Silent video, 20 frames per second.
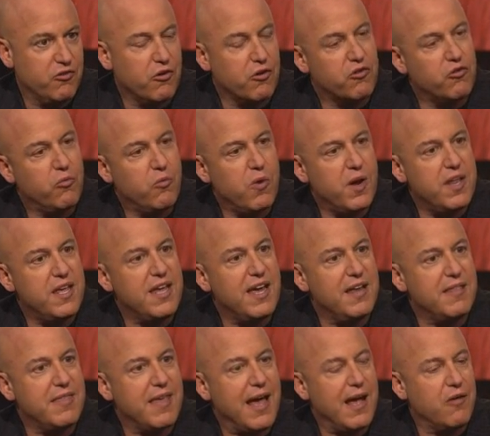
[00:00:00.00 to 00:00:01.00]
took
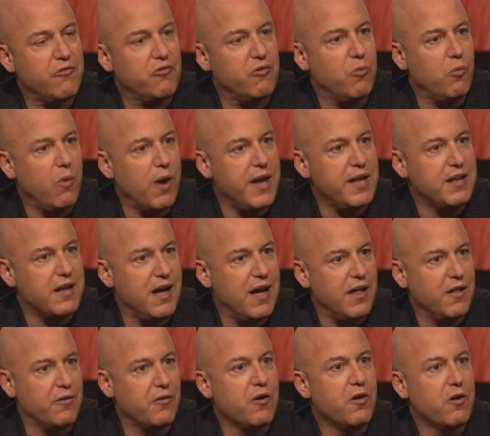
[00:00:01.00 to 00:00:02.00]
28,000
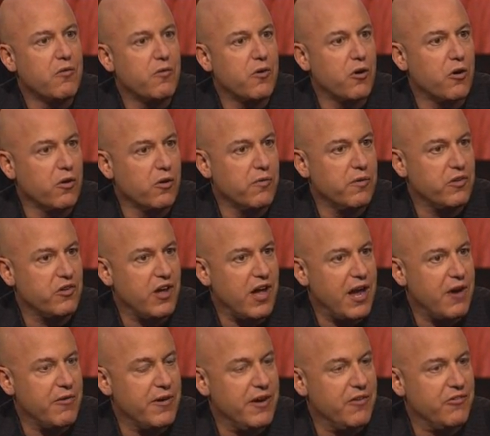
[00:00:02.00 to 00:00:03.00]
white-collar early
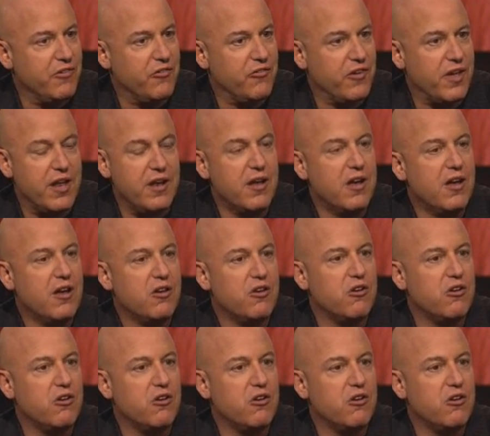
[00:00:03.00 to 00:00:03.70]
retirees and said,